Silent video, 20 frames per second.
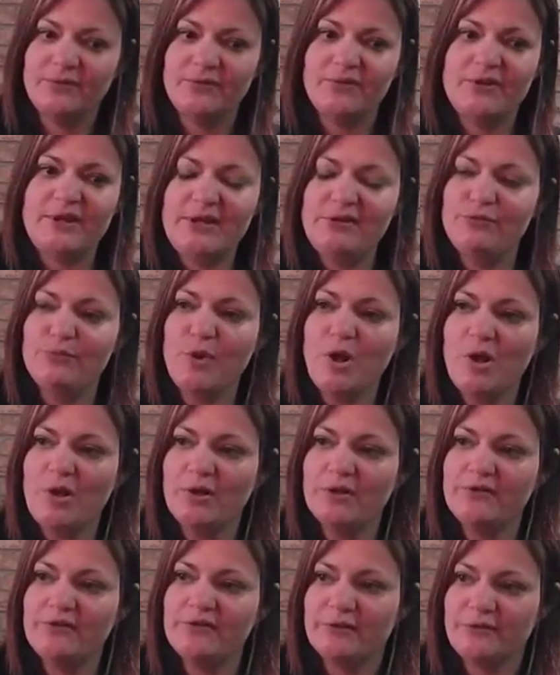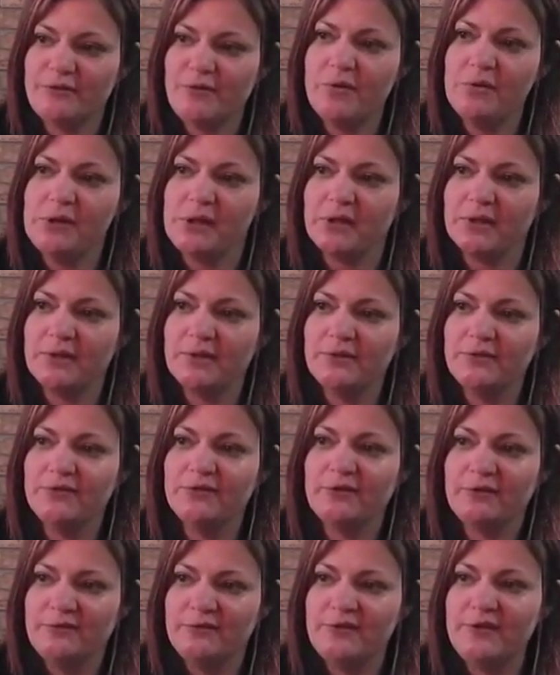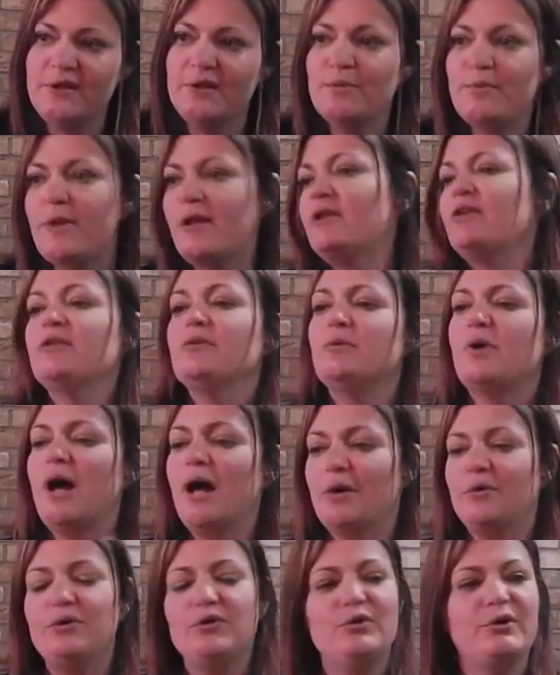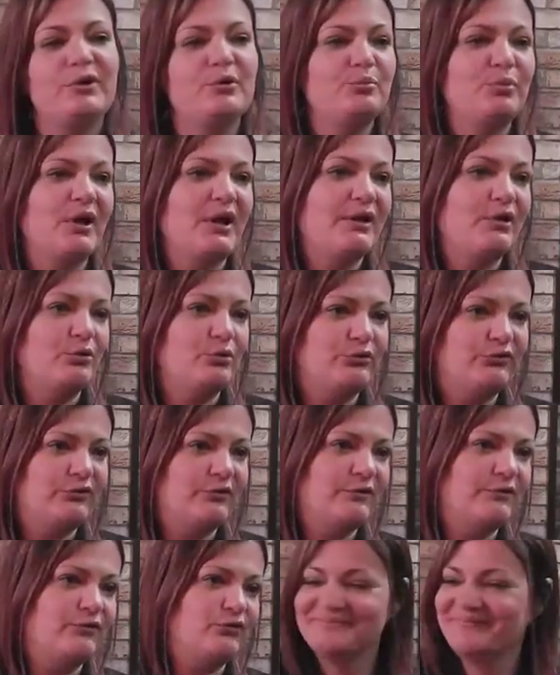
these markets are growing. So think about how you can apply your service.